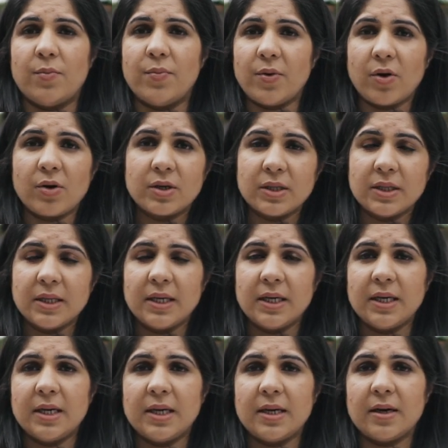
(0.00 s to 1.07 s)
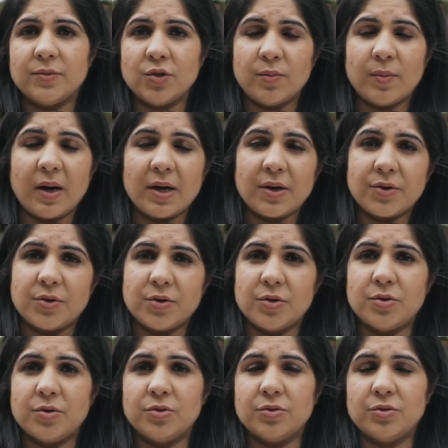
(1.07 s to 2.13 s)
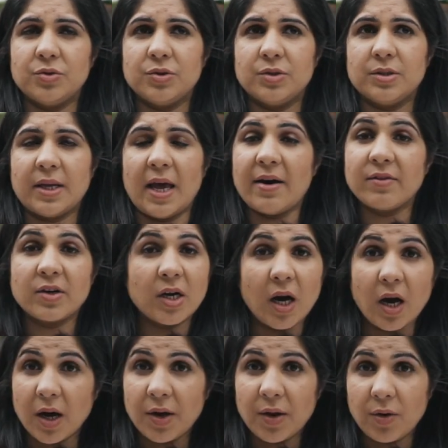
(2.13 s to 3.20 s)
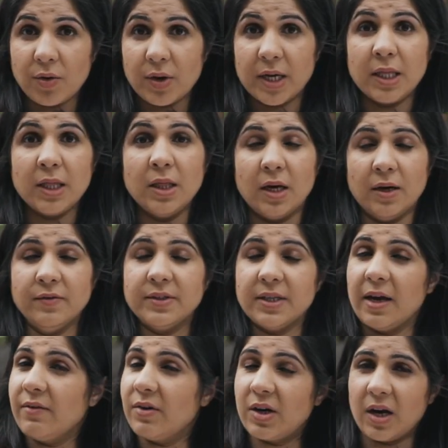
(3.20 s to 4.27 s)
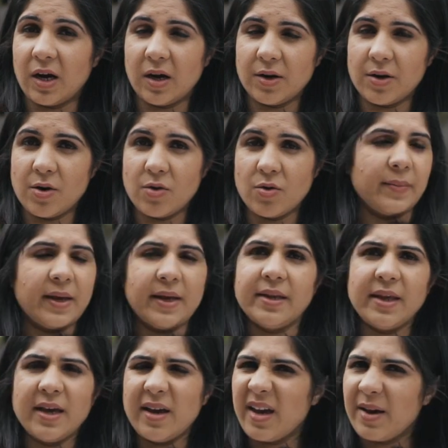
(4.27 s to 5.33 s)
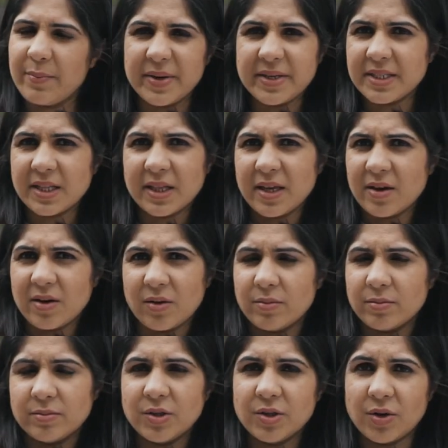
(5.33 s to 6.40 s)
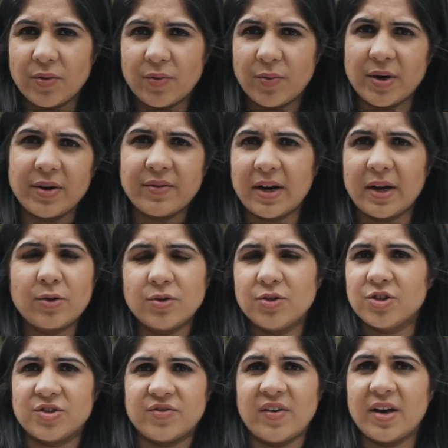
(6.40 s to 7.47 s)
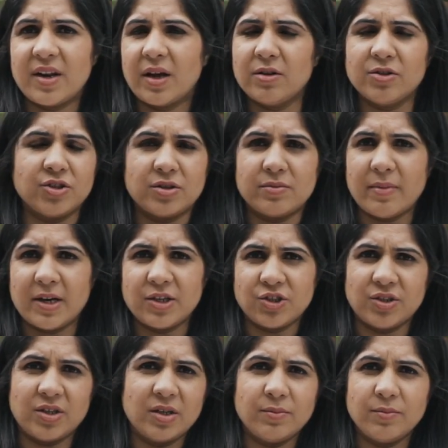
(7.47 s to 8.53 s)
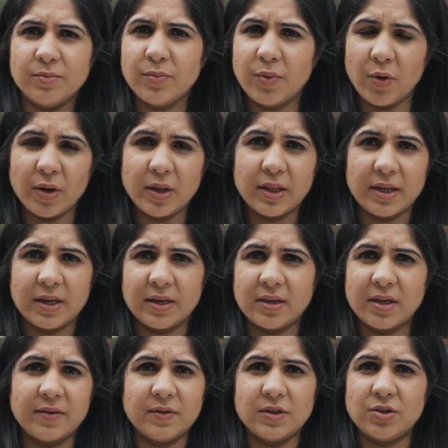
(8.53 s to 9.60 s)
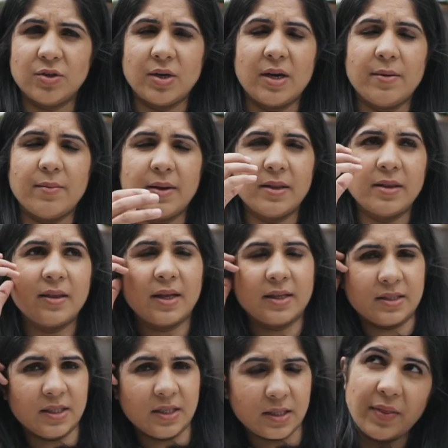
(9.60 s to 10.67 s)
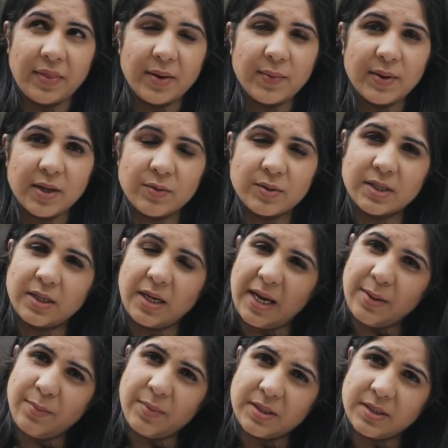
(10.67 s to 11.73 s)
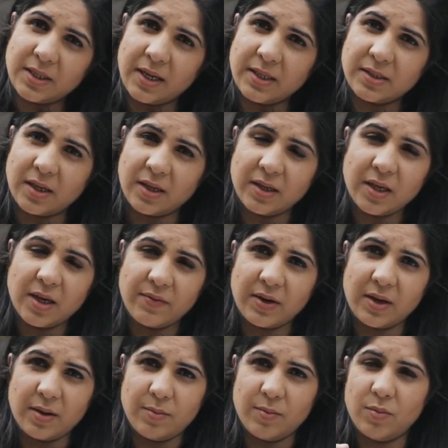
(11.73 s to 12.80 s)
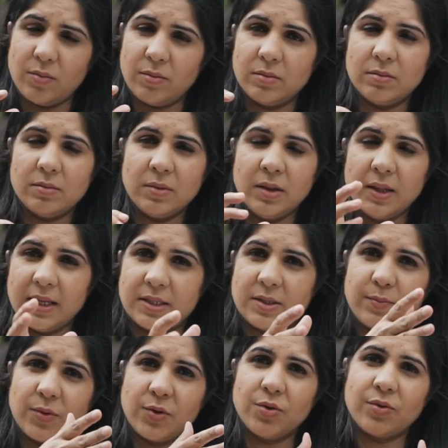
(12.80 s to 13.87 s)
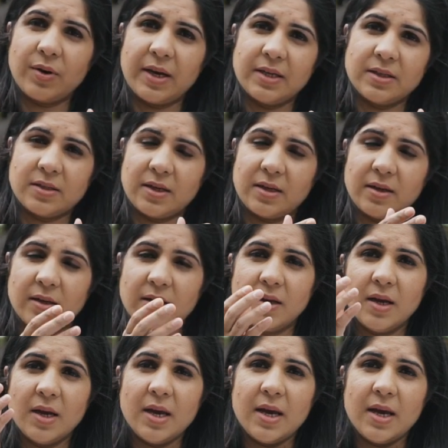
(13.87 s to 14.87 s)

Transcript: broccoli, tomatoes, avocado. He loves avocado. And yeah, basically whatever I could just find, I'll just mash it and boil it and give it to him, and that's it. I think when he was at 8 months, I started giving him less purees and